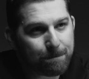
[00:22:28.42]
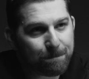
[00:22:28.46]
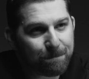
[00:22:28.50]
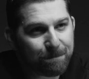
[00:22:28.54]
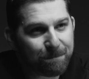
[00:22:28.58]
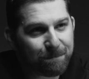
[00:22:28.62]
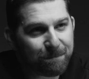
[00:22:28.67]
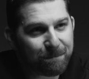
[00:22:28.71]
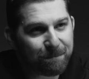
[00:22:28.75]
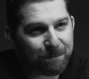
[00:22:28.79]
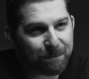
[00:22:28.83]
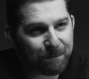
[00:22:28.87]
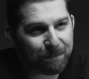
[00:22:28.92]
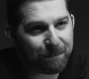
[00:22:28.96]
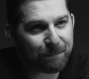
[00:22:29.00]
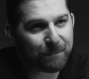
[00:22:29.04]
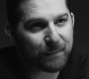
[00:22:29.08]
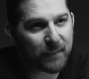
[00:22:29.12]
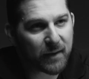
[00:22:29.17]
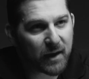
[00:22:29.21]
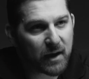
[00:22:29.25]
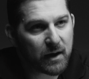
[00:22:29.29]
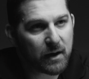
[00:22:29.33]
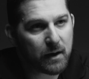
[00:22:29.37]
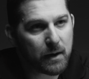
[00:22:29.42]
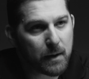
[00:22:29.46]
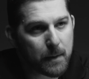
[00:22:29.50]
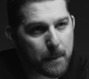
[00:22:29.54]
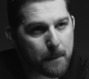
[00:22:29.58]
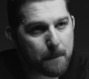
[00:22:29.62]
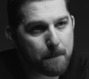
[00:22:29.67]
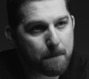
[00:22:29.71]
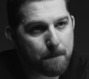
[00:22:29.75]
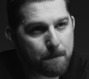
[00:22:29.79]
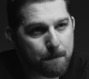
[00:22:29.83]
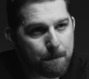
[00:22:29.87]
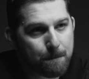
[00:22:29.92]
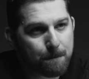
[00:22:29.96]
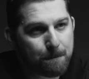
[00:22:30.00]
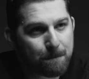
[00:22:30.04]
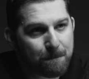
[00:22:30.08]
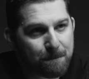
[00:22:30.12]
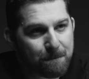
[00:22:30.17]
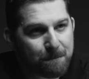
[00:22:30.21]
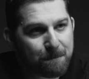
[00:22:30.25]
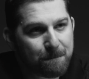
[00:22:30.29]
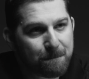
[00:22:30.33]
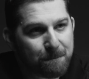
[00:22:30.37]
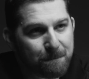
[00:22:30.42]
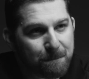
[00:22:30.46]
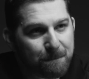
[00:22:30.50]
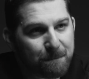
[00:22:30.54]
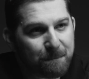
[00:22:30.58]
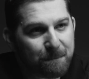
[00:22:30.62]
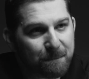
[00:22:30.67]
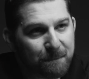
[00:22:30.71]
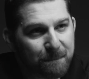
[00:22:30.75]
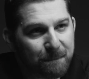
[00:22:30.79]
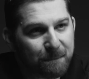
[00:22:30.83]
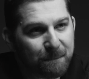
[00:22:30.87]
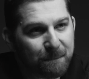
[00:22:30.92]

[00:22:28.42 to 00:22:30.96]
maybe, from when we